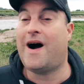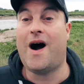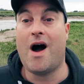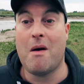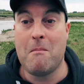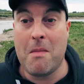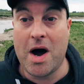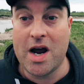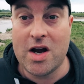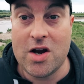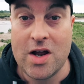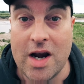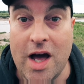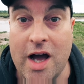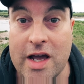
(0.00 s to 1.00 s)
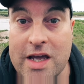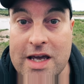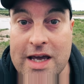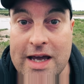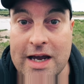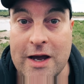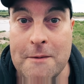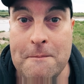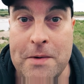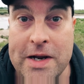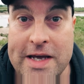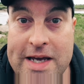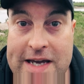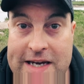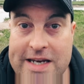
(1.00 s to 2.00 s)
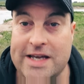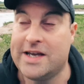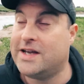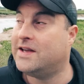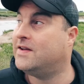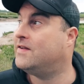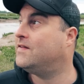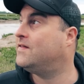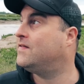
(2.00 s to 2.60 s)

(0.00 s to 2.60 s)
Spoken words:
I might look like a complete idiot,